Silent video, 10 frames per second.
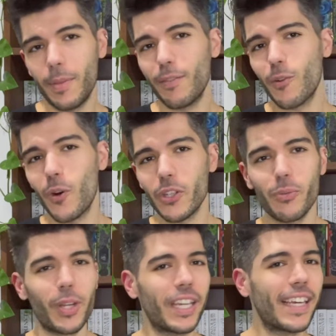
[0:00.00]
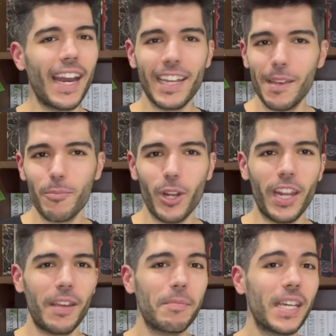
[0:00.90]
But of course, we gotta keep
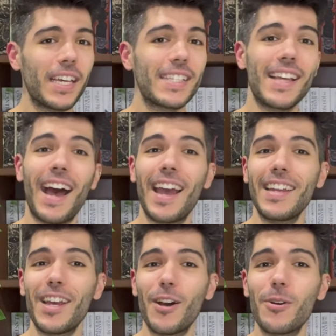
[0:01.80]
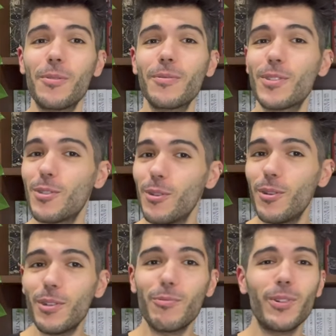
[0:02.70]
reading because I know
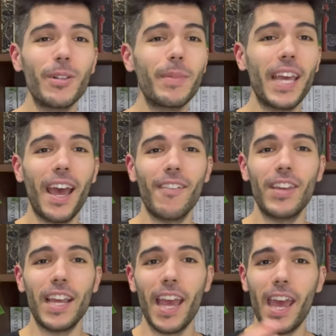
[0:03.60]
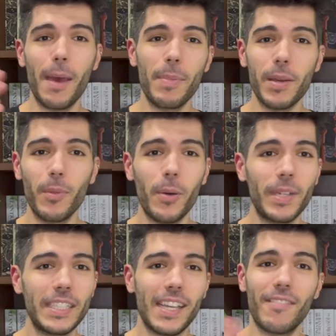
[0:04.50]
soon we'll be having epic
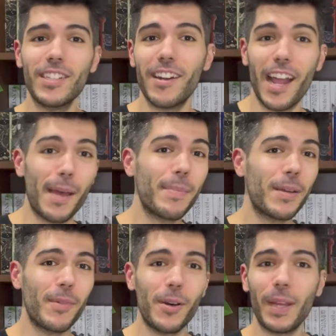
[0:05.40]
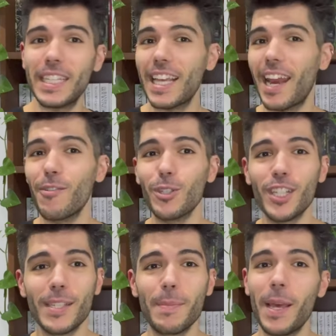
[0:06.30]
moment after epic moment, and it'll
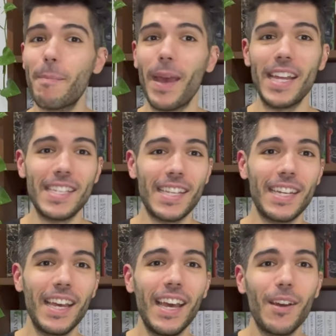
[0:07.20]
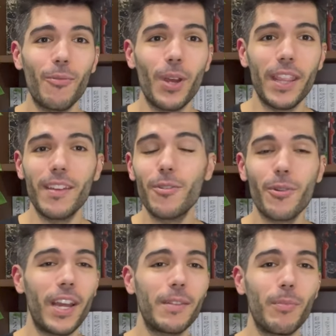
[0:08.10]
just be amazing, with
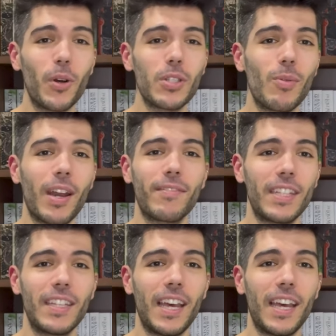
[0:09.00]
great books one after the